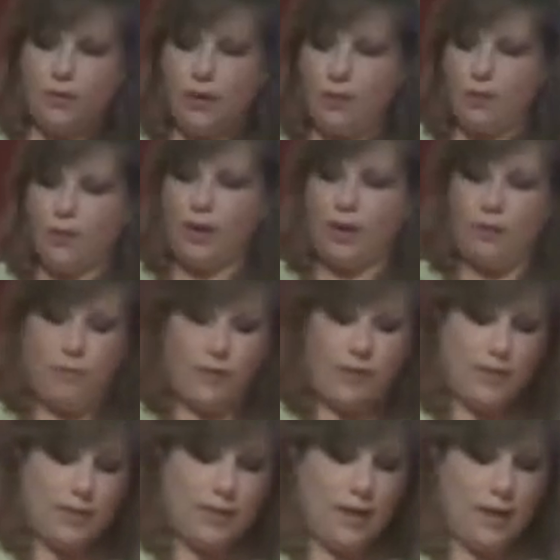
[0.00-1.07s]
And we're going to mix
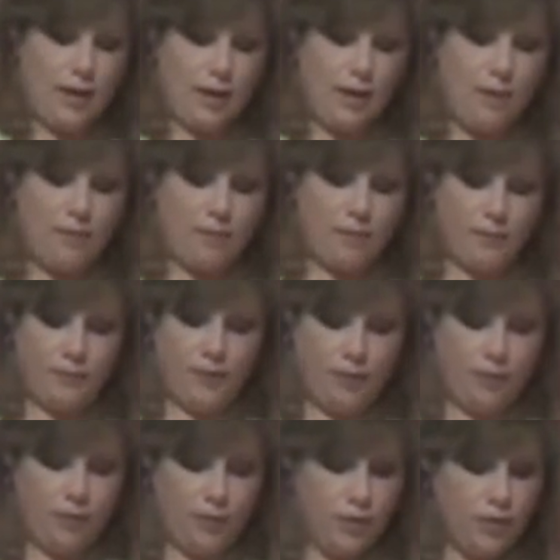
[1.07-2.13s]
that up
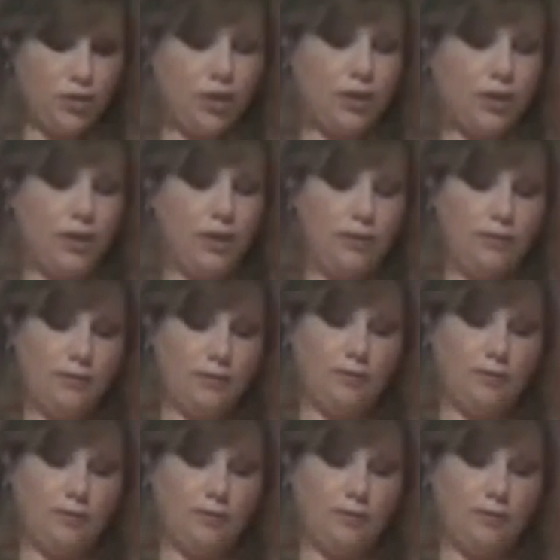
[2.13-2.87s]
in with the chicken,